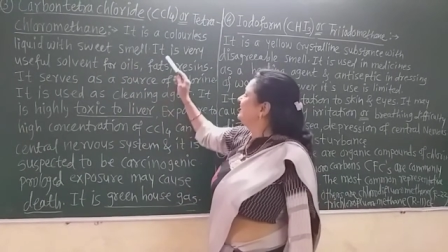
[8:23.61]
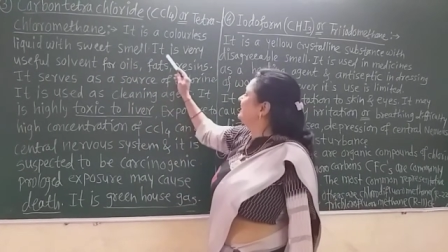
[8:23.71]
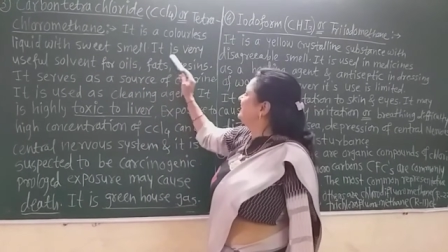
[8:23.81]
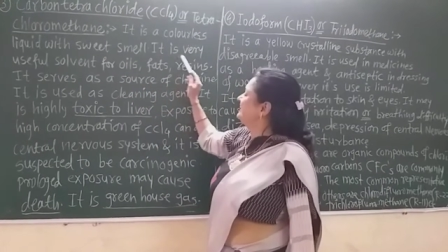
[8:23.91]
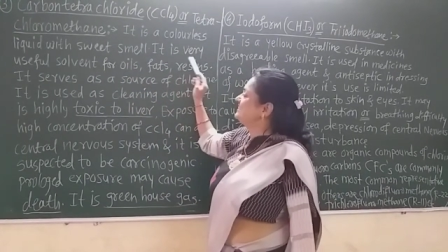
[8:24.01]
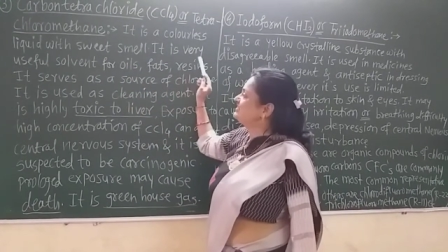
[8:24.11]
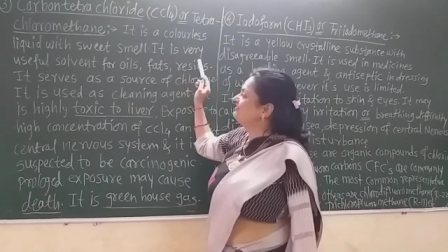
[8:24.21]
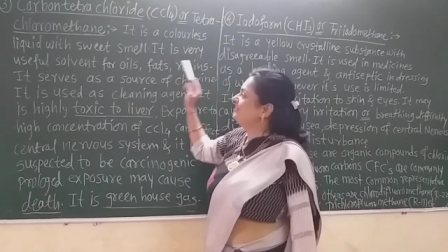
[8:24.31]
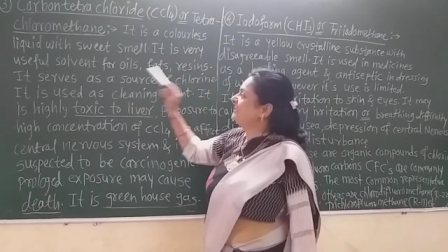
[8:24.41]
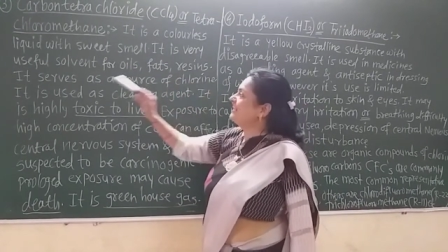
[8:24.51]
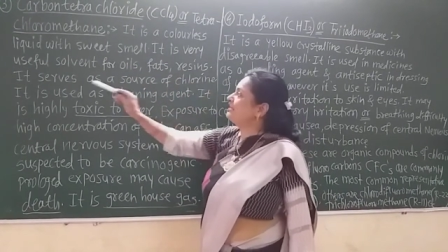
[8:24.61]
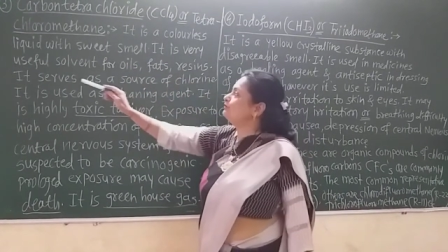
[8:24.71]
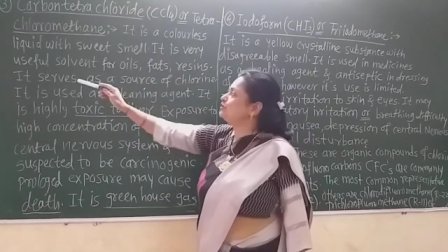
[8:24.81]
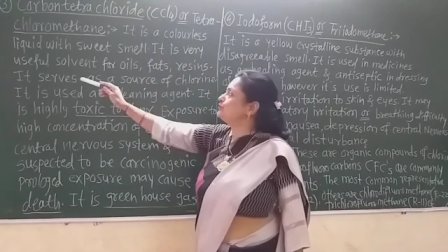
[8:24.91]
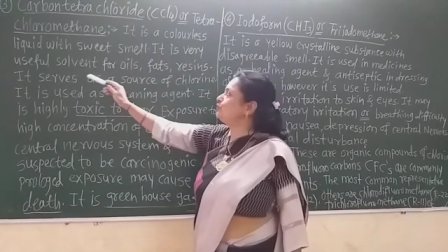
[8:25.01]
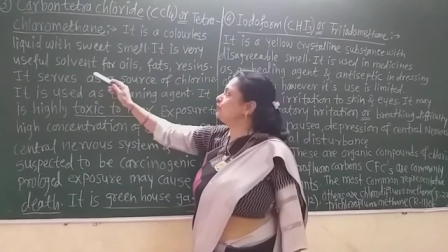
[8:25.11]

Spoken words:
It is very useful